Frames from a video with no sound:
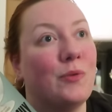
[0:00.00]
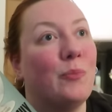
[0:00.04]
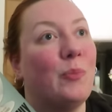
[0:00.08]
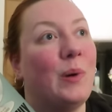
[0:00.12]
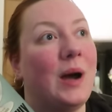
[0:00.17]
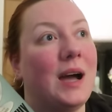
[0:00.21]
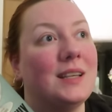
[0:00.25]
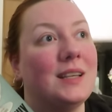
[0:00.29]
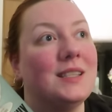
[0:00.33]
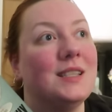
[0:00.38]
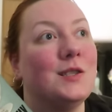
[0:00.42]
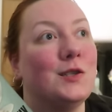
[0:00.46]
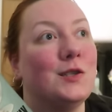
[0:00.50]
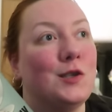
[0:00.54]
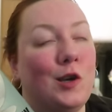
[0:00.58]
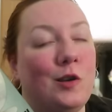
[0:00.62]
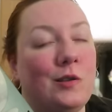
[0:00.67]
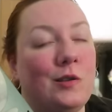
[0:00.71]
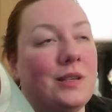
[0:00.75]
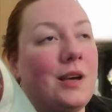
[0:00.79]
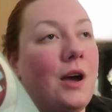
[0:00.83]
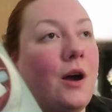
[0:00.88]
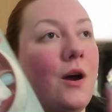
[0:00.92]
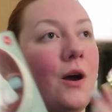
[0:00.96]
But as it
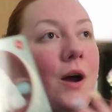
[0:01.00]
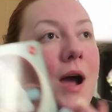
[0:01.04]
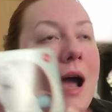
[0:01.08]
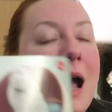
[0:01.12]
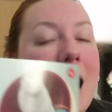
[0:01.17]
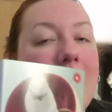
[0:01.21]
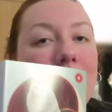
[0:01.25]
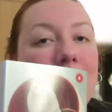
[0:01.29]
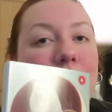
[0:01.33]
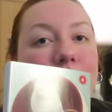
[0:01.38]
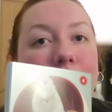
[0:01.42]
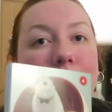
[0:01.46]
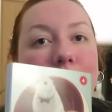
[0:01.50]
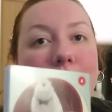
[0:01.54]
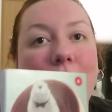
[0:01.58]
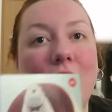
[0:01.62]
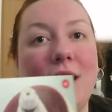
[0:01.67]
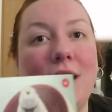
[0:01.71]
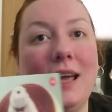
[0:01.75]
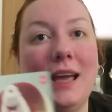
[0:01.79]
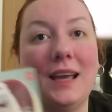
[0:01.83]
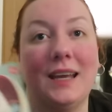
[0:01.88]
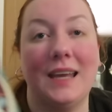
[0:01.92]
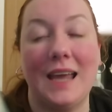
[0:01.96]
turns out,
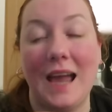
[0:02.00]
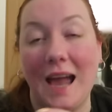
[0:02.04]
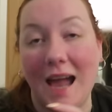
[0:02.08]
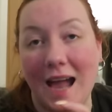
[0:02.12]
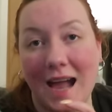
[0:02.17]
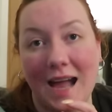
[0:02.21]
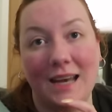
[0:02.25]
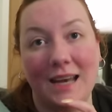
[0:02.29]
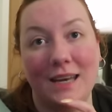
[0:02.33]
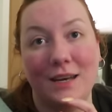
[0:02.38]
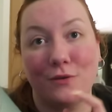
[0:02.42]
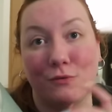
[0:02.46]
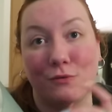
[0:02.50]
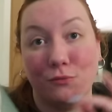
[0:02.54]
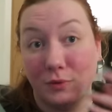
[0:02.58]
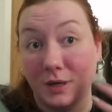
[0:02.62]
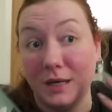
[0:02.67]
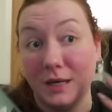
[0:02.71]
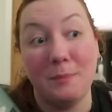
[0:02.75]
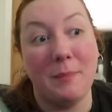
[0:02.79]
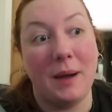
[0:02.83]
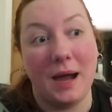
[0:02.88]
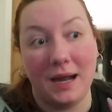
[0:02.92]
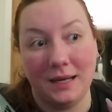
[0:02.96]
Anya can
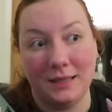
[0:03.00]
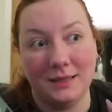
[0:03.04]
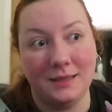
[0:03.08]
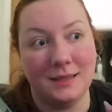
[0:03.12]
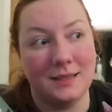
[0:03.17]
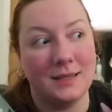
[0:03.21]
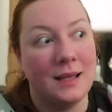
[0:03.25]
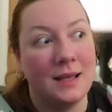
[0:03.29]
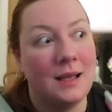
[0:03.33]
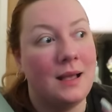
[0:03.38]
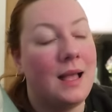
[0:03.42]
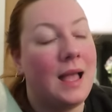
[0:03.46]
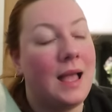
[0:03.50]
read minds